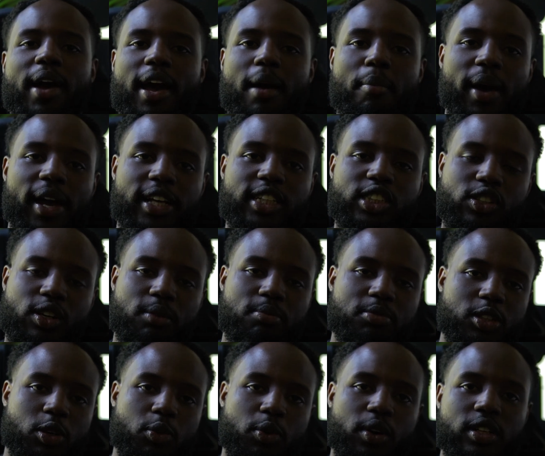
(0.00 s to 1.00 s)
I have my Instagram
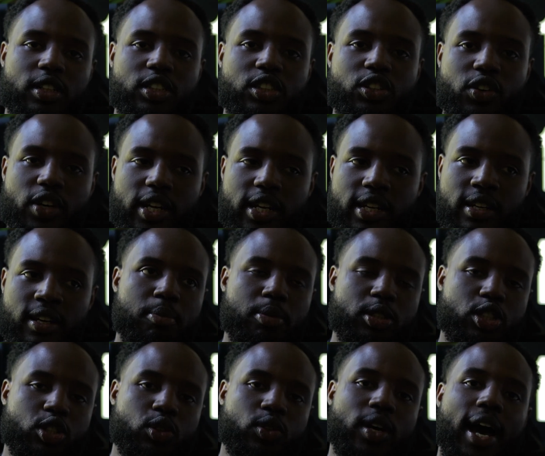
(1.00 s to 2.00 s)
somewhere on the screen,
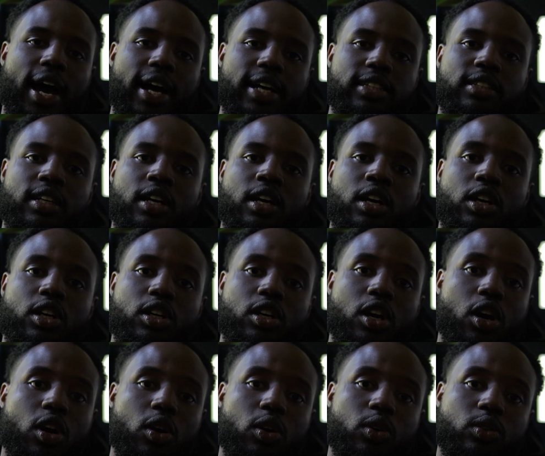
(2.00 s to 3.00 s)
but you guys
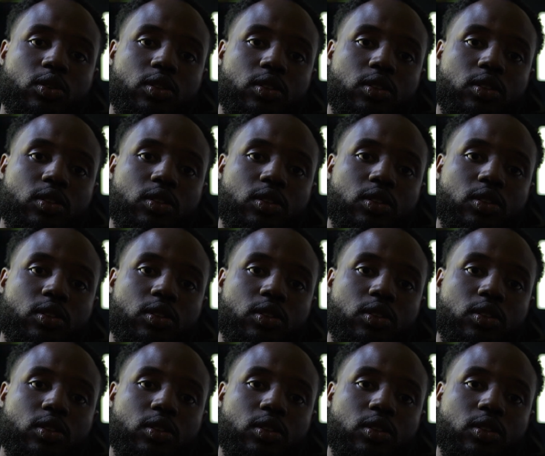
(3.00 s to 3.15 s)
go